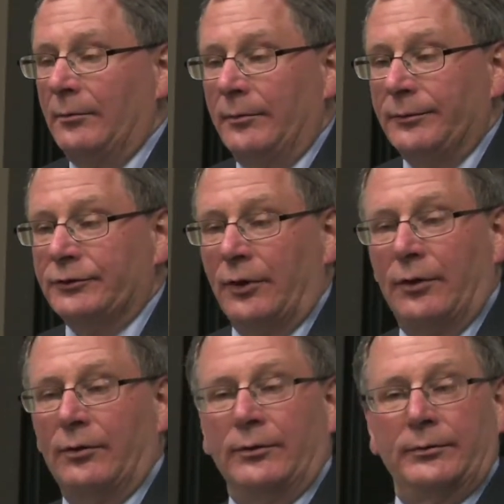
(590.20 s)

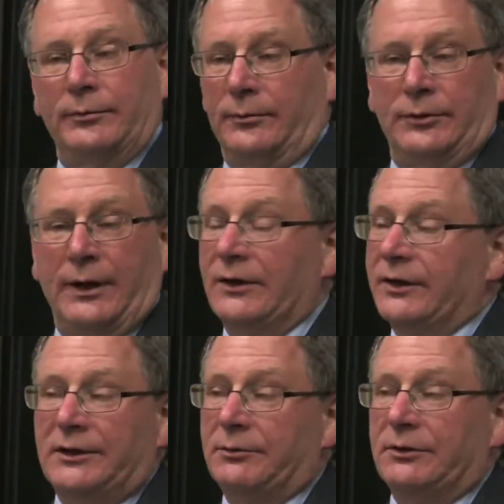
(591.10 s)
So the United
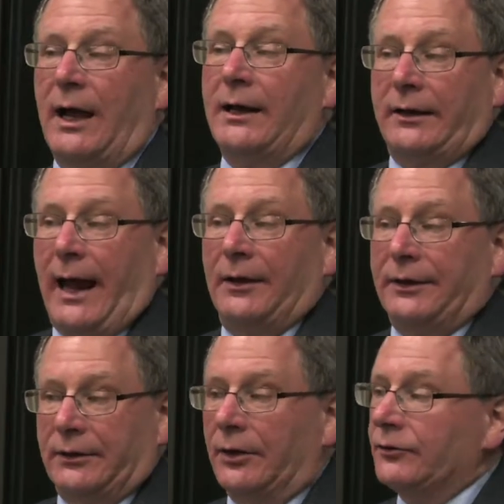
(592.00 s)
States was not a
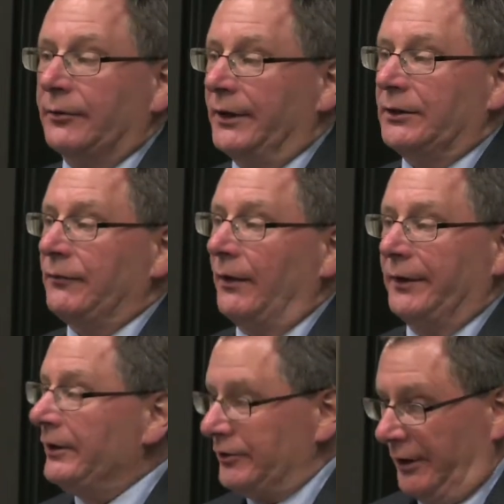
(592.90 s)
Catholic country in its
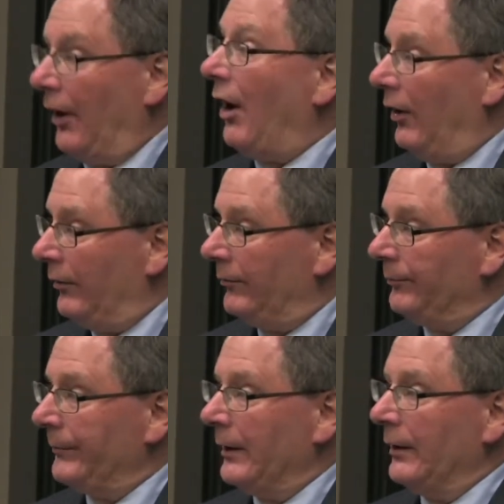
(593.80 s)
foundation at all.
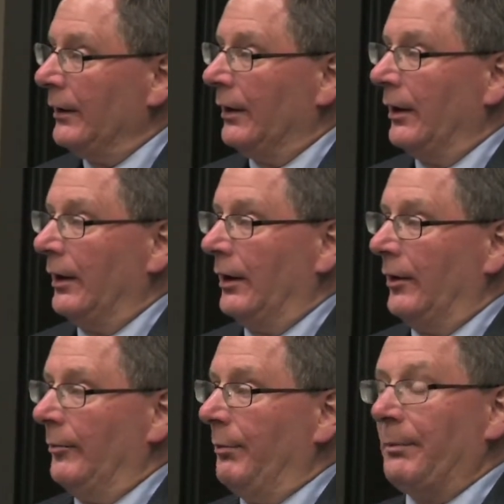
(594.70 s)

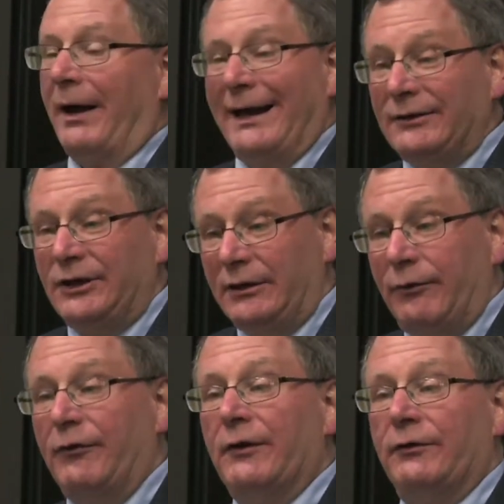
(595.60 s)
But by
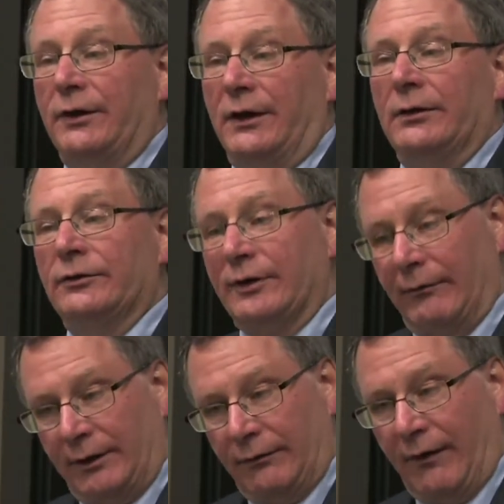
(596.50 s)
1850,
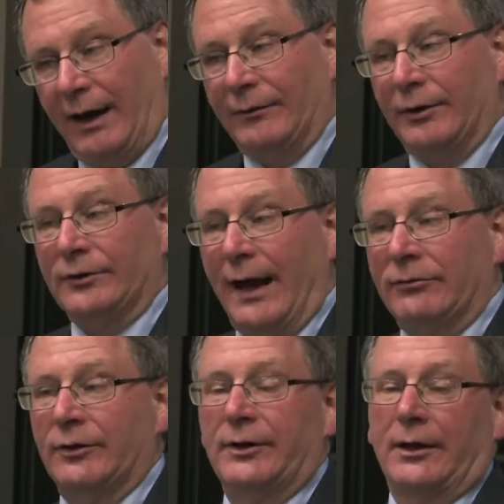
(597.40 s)
75 years
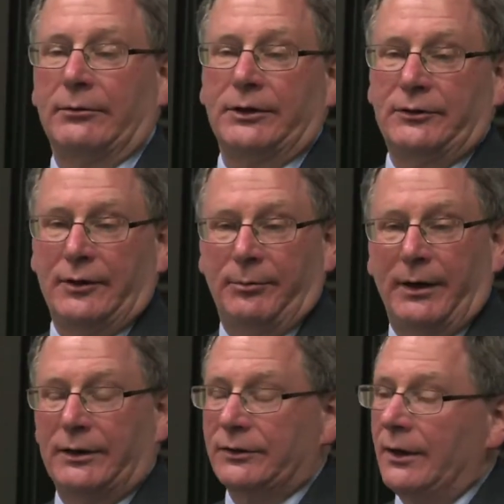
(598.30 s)
after the Declaration of
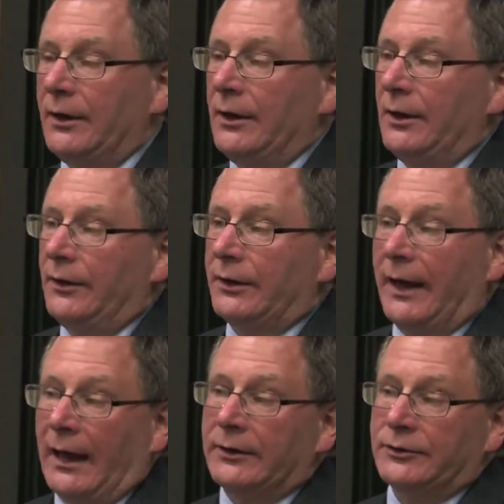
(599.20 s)
Independence, the
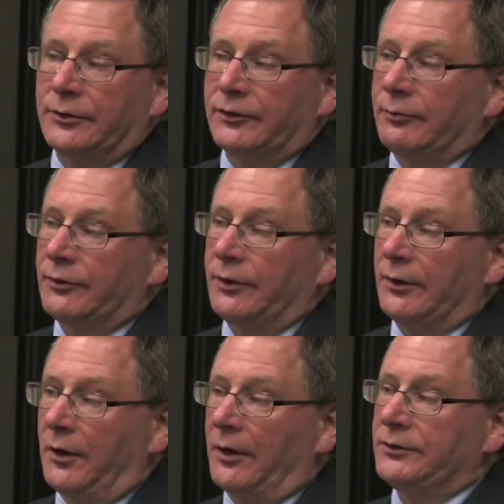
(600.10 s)
Catholic Church was the
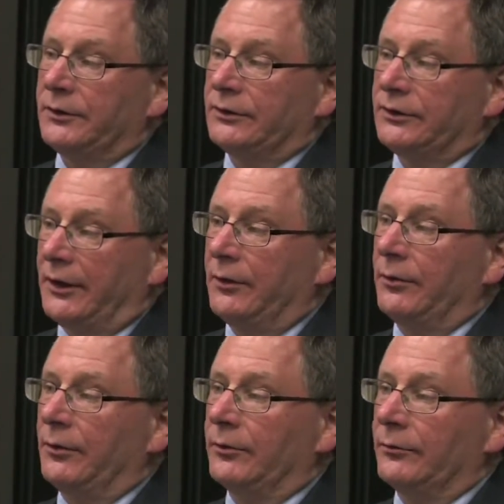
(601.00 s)
largest
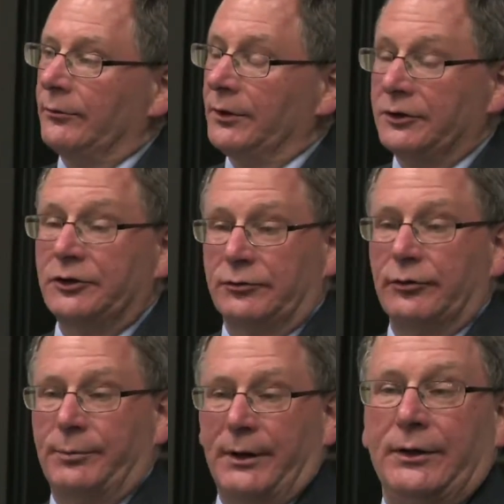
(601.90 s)
single religious
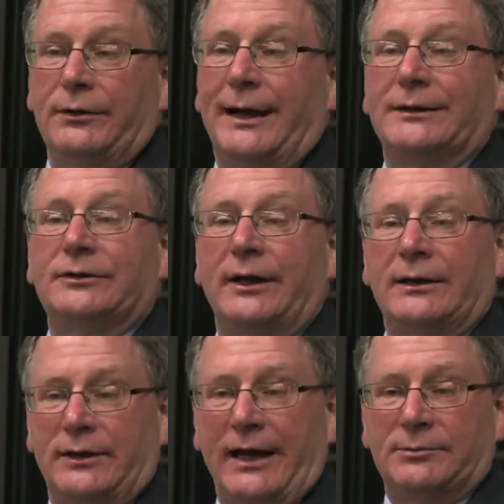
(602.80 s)
group United
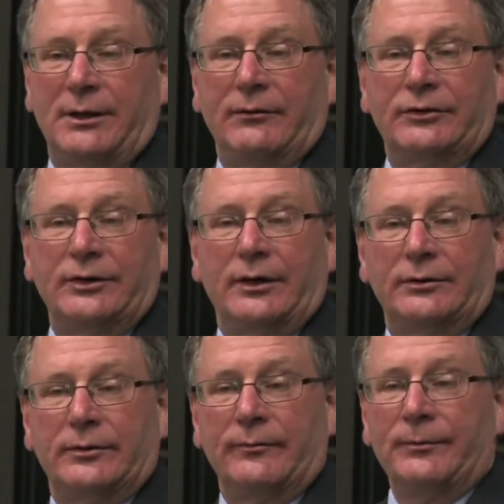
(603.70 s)
States. It has been ever
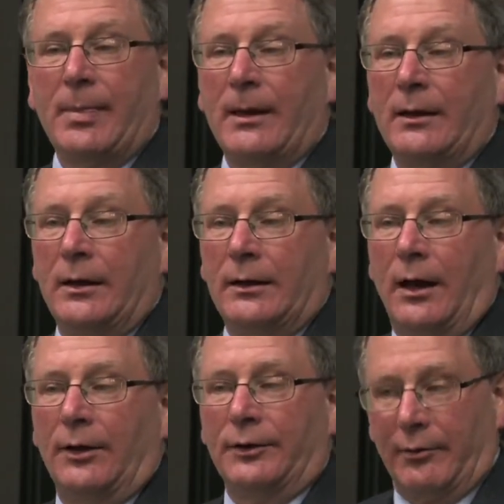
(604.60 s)
since.
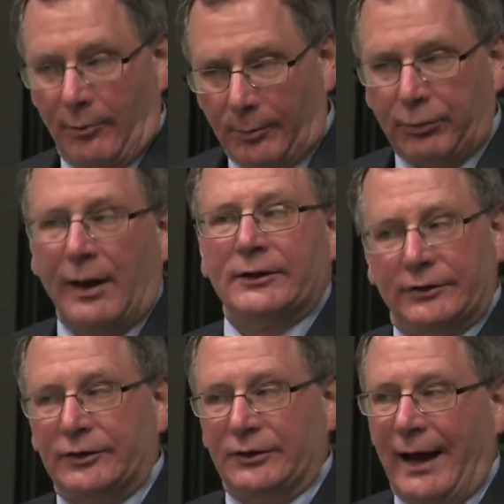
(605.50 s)
Now, there were more
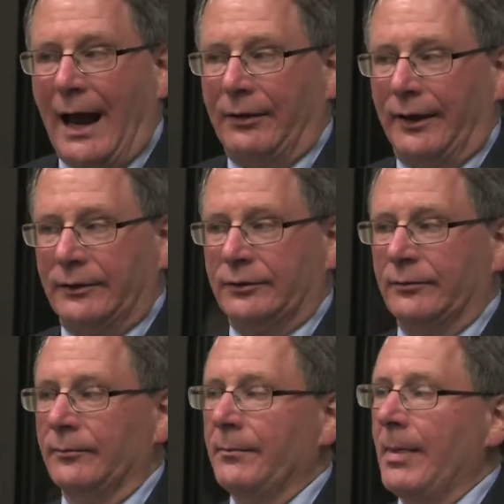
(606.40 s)
Protestants than Catholics,
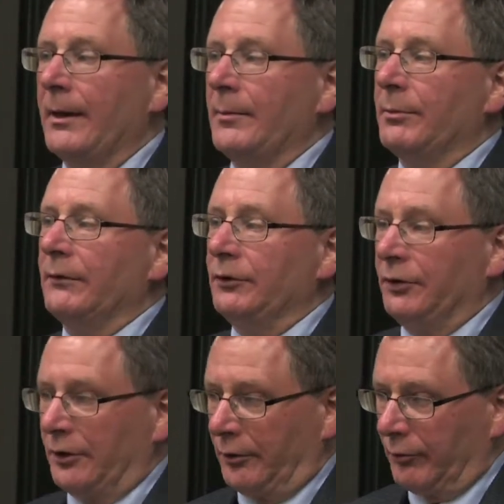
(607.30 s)
But if you
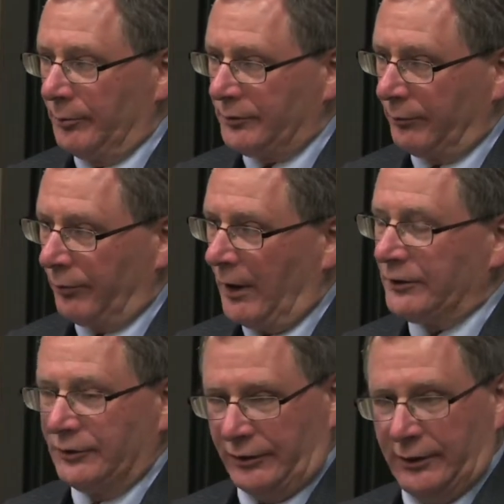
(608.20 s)
took the groups of
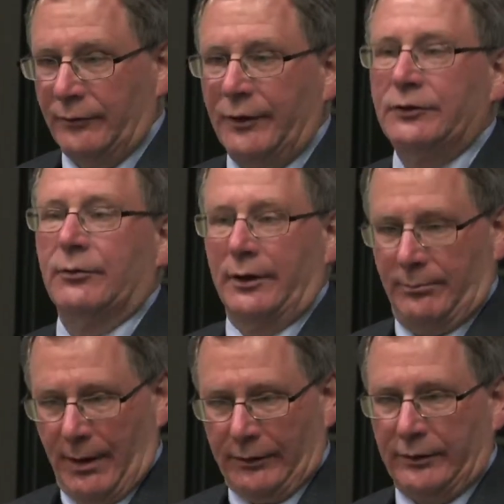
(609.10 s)
Protestants individually,
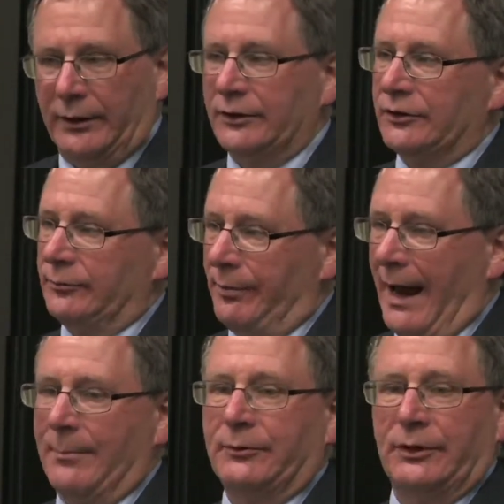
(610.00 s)
Methodist,
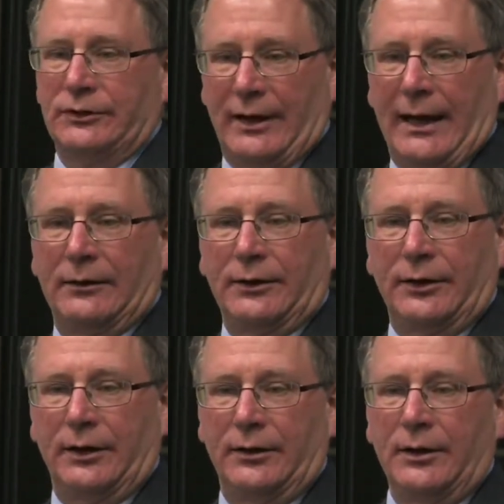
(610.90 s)
Baptist,
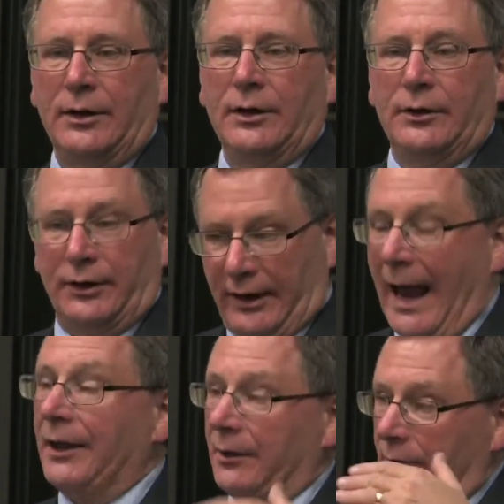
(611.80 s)
Anglican, the
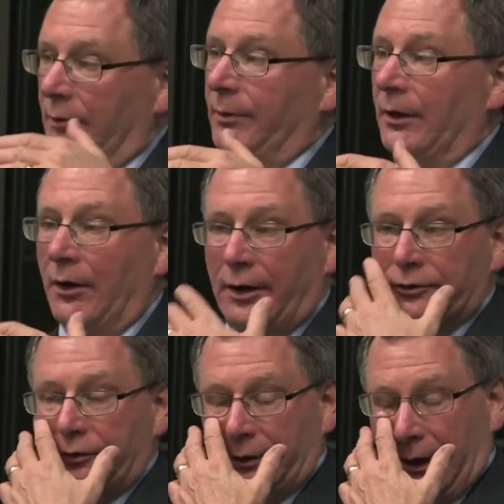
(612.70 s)
Catholic would have been
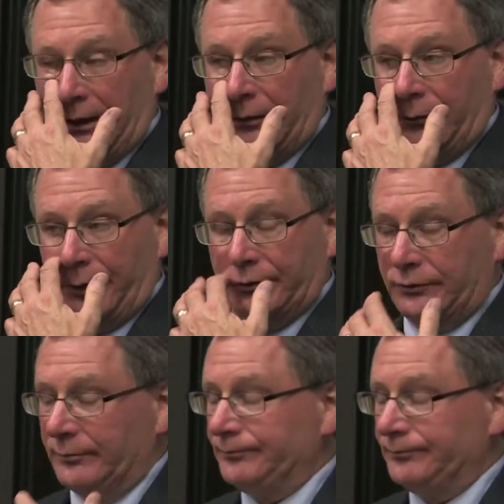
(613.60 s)
larger than any of those.